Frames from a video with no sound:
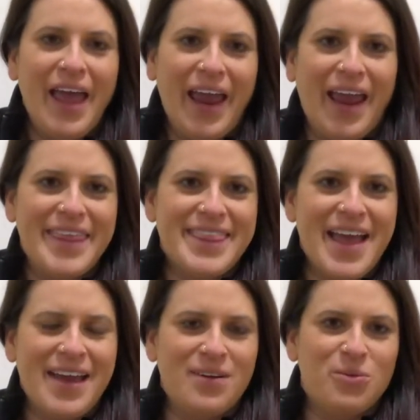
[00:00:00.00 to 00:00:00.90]
And
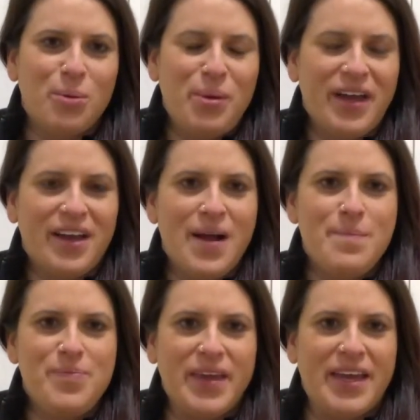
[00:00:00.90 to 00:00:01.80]
then we'll pick up
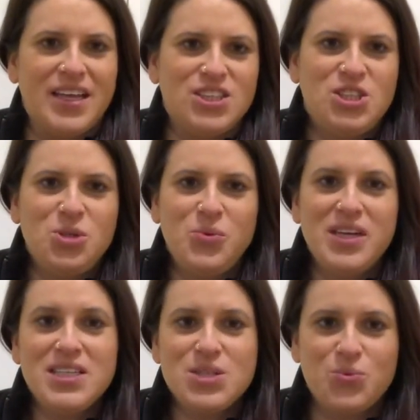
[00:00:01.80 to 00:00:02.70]
in 2
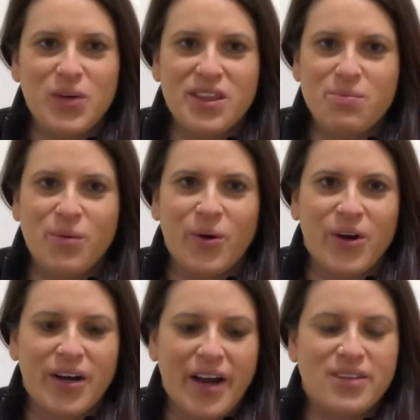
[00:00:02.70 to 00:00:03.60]
weeks with
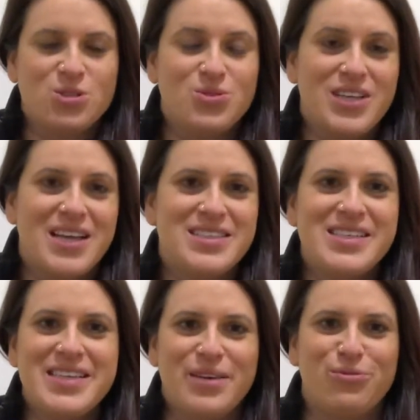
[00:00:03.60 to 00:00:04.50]
more
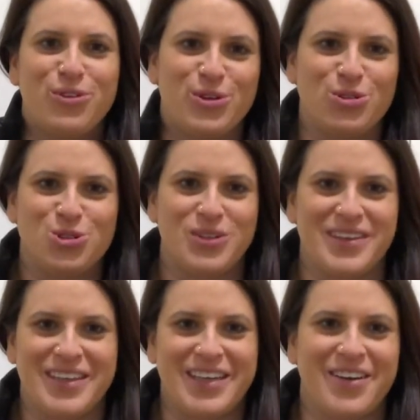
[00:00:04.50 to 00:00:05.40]
exercises and further
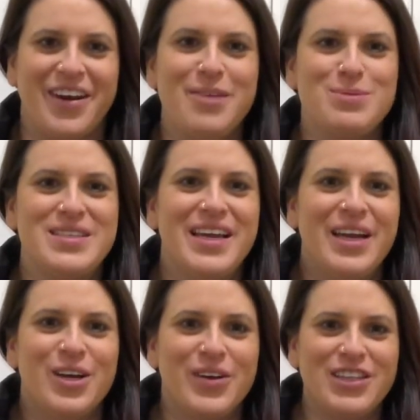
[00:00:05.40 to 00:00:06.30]
strengthening your hips.
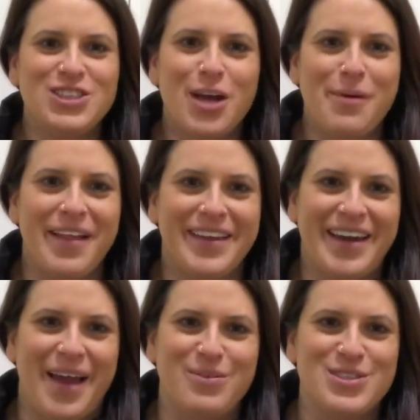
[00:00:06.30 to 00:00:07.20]
Great job, Ellen.
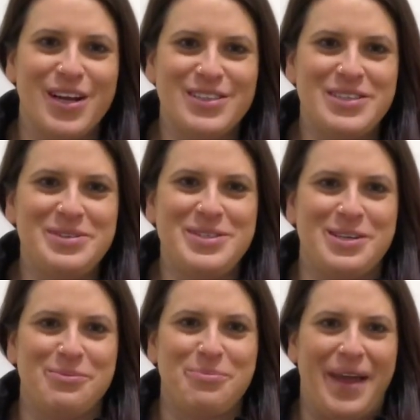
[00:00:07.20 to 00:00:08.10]
I will talk to you
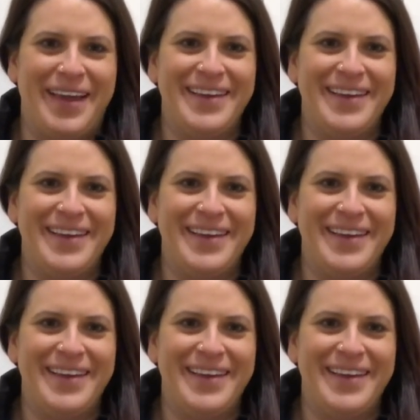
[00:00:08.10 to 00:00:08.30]
soon. Bye.